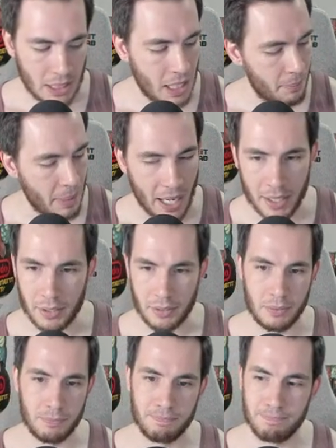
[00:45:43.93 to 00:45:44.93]
man,
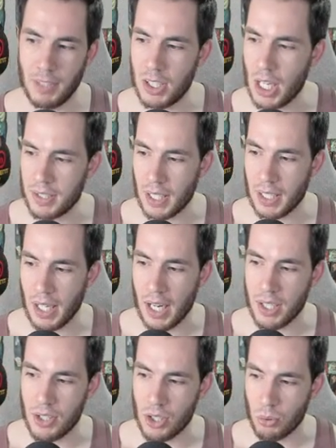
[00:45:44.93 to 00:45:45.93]
it's it's like
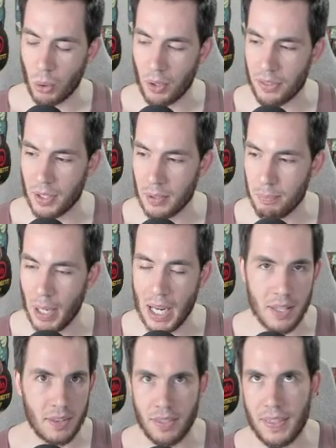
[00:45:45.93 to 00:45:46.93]
kind of just worth it.
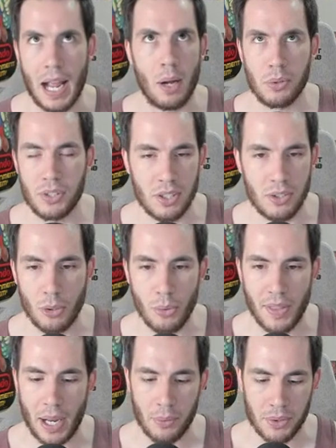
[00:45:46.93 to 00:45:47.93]
Pay the thousand, two
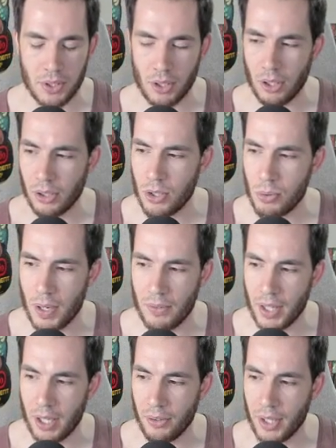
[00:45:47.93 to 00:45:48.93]
thousand dollars, whatever
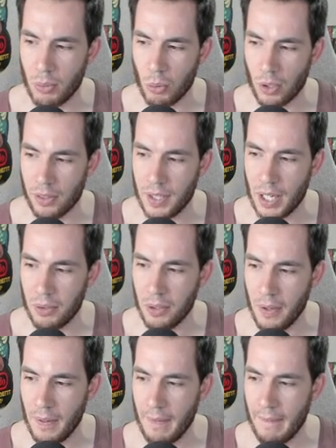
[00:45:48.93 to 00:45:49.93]
the hell they worth now.
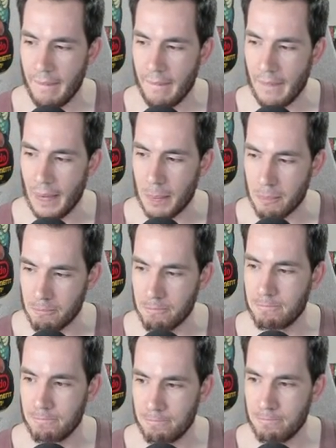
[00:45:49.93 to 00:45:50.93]
Um,
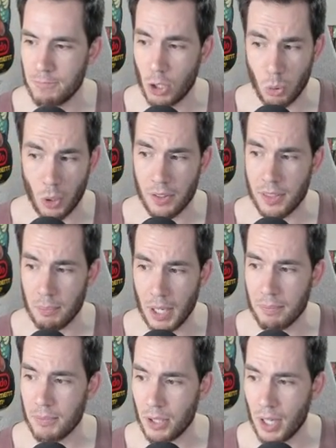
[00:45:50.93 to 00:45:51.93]
they're worth it,
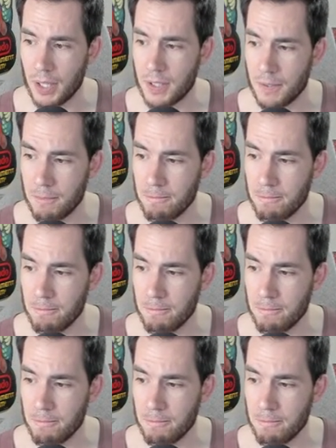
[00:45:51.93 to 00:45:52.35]
man. They're nice.